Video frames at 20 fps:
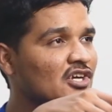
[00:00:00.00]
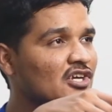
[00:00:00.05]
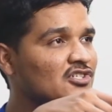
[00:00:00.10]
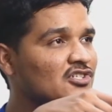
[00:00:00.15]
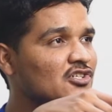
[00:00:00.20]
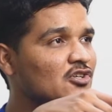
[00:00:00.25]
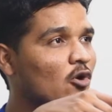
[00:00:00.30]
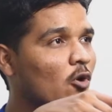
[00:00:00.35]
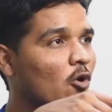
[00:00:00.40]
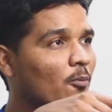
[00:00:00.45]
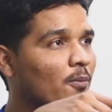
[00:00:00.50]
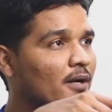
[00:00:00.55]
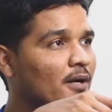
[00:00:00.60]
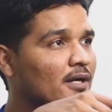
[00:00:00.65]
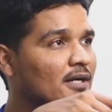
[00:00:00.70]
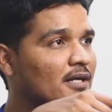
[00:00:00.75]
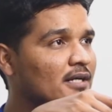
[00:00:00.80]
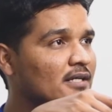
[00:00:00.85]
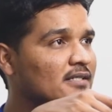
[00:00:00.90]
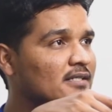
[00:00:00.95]
in open
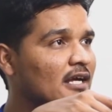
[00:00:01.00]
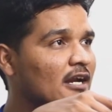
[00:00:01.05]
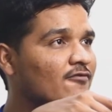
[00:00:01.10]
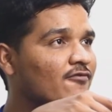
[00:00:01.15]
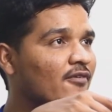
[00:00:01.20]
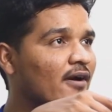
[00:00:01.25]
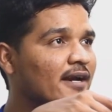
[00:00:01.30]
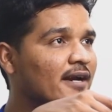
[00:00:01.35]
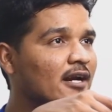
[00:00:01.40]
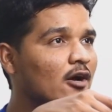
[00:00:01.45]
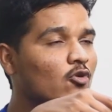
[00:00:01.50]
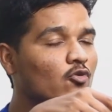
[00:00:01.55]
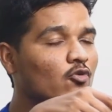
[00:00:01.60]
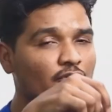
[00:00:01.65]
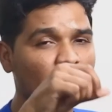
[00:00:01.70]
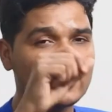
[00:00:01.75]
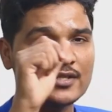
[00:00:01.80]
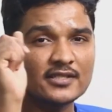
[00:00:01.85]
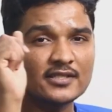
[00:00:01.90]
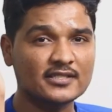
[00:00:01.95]
interest and find out where
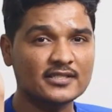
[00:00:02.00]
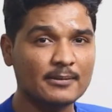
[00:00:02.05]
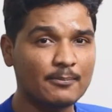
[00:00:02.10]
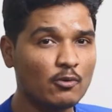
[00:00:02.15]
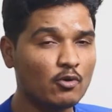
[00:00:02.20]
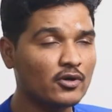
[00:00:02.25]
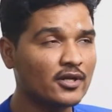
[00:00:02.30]
the support and